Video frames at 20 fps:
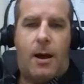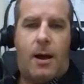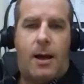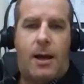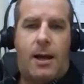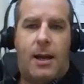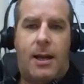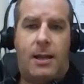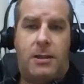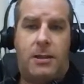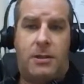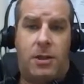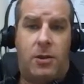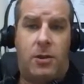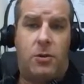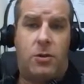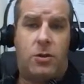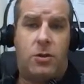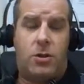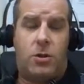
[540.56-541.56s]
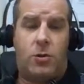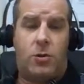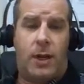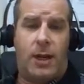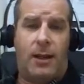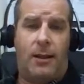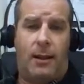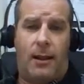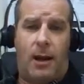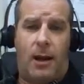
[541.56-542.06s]
it is used to
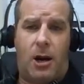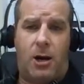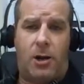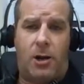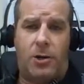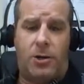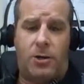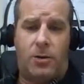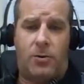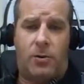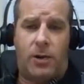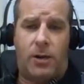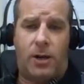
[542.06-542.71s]
enlarge or